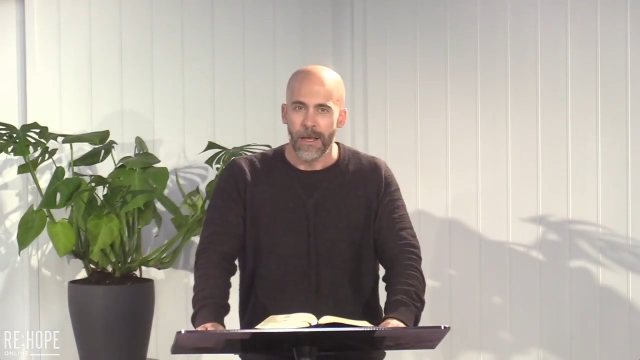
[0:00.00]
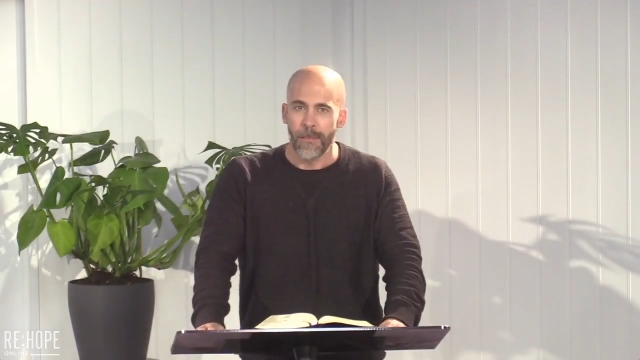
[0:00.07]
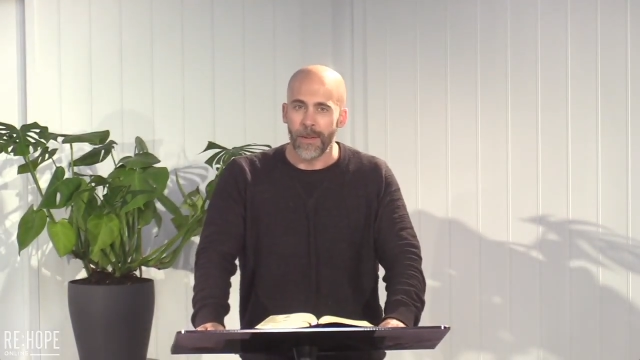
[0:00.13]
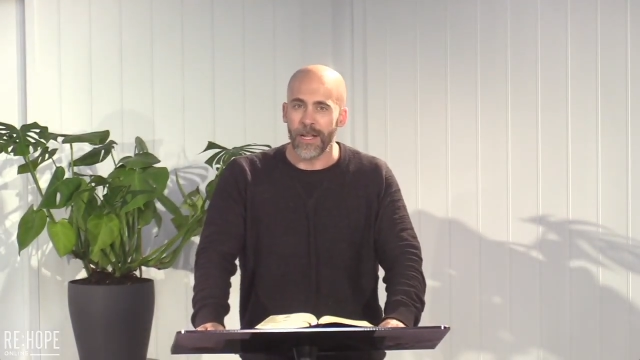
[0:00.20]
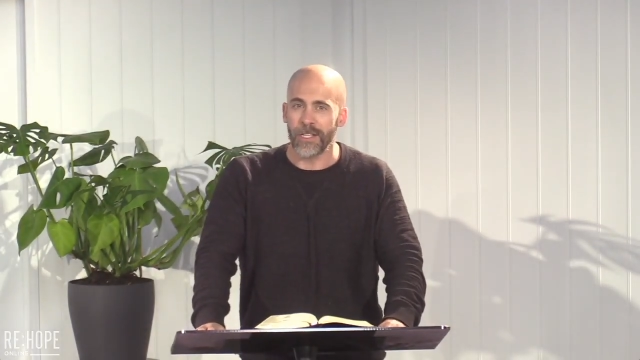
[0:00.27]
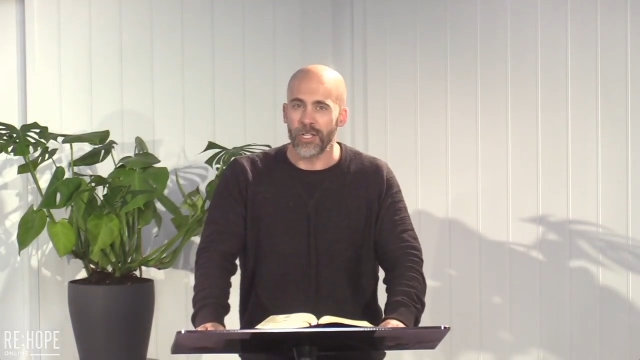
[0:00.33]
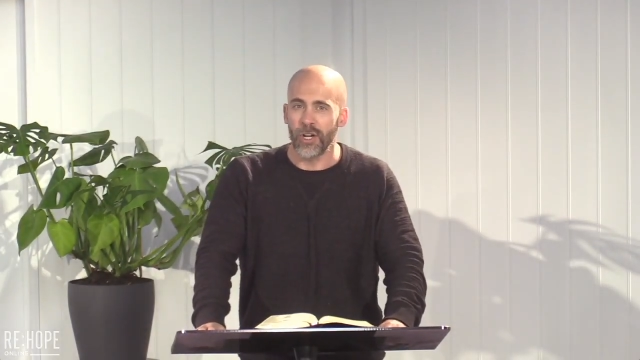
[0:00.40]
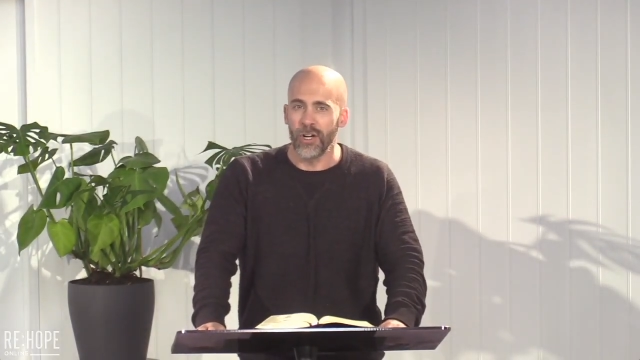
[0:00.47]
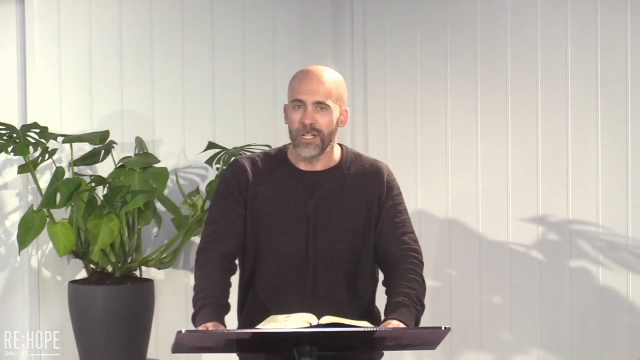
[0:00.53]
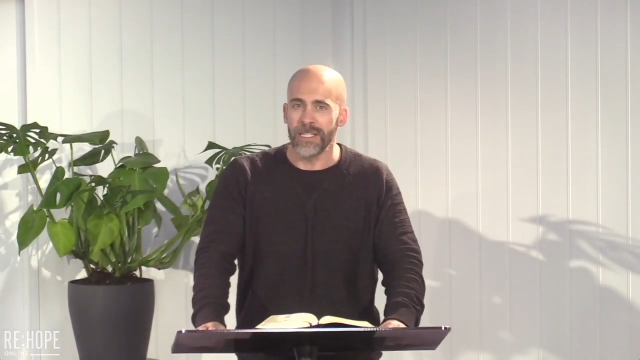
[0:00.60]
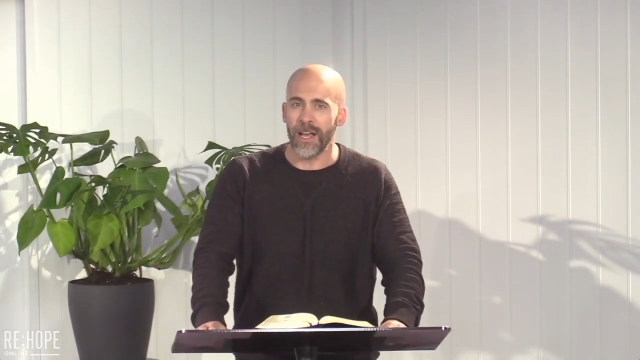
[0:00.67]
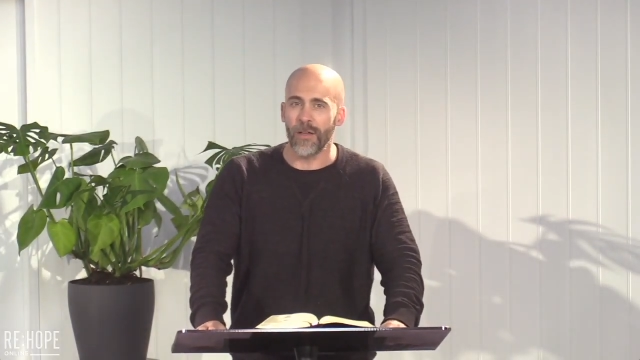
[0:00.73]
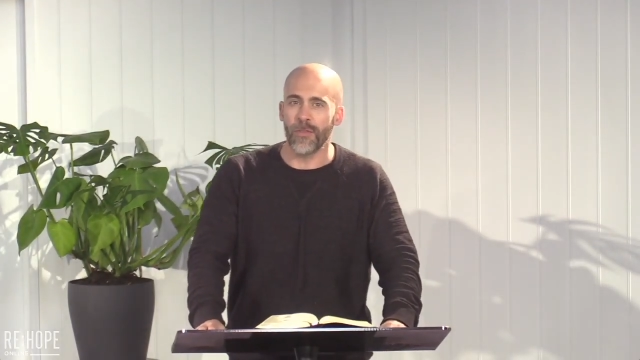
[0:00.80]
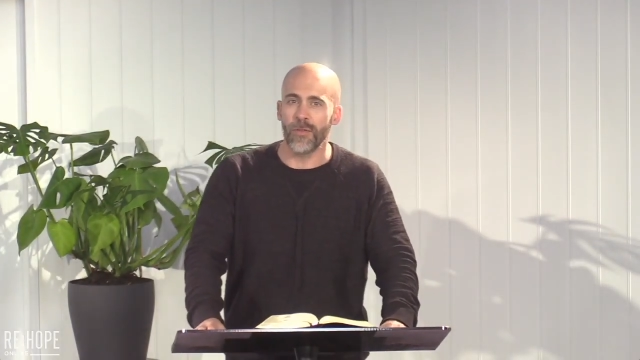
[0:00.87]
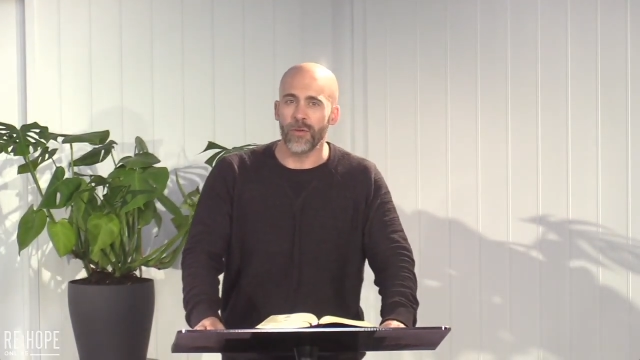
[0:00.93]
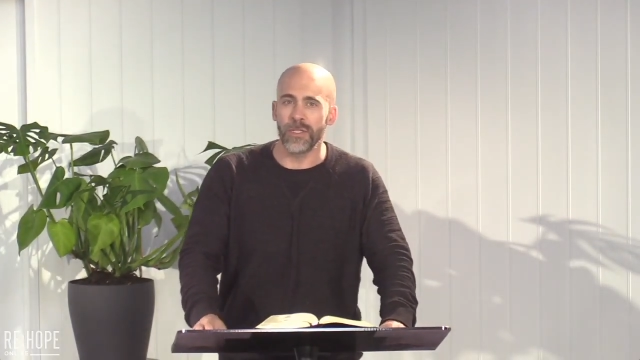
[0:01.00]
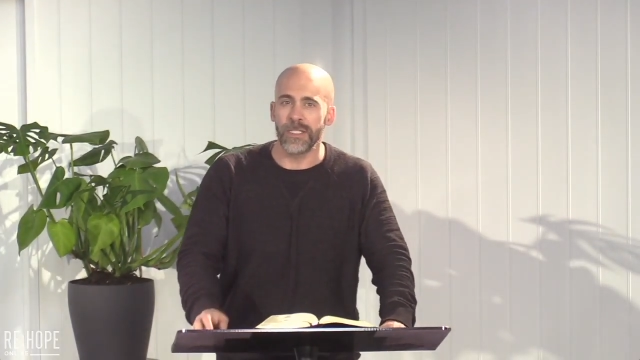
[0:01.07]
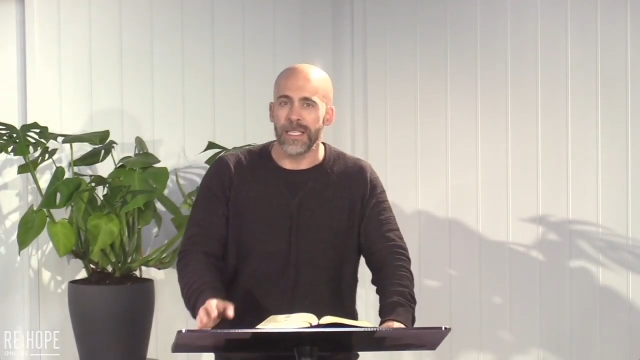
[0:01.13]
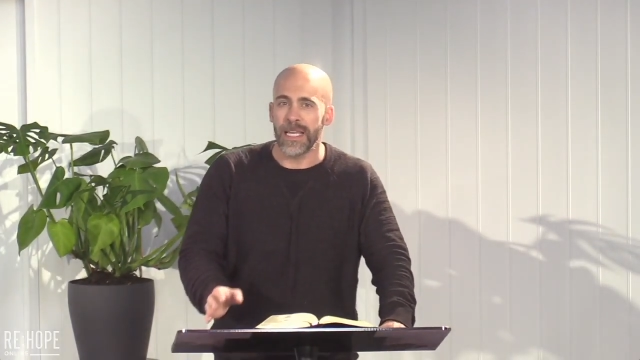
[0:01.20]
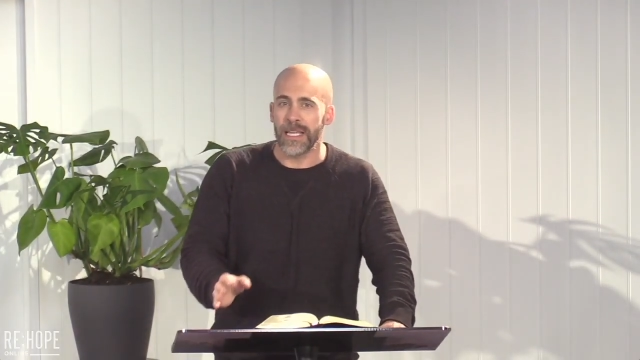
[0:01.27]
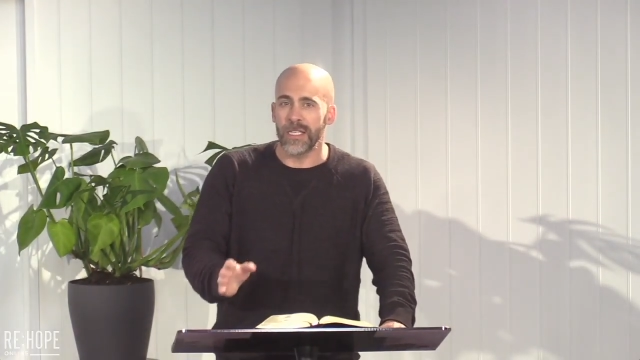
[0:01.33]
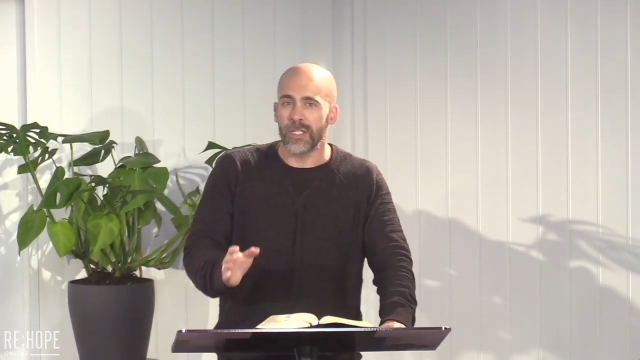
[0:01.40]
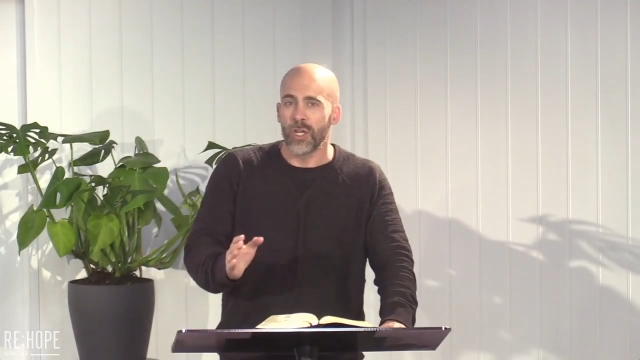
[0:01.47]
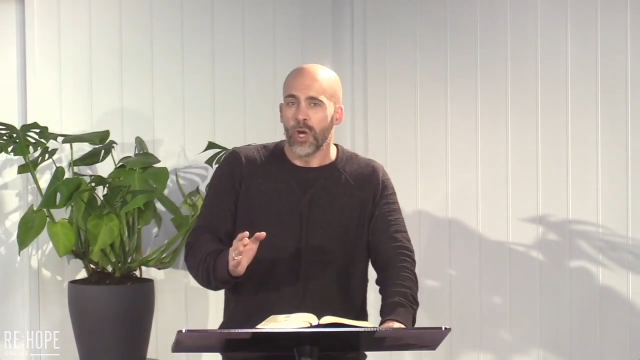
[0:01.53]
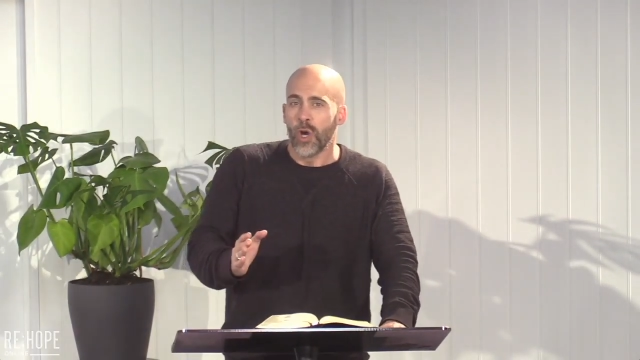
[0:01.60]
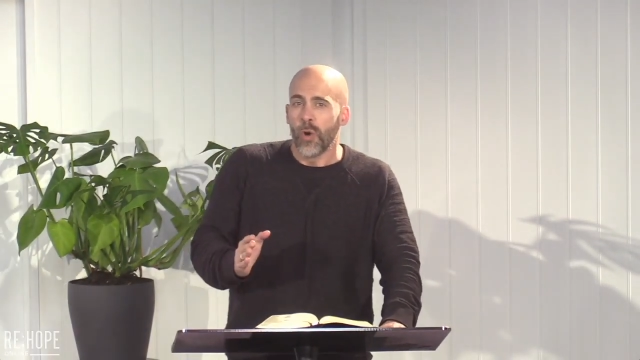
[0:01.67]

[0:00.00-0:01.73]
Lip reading: But it turns out those things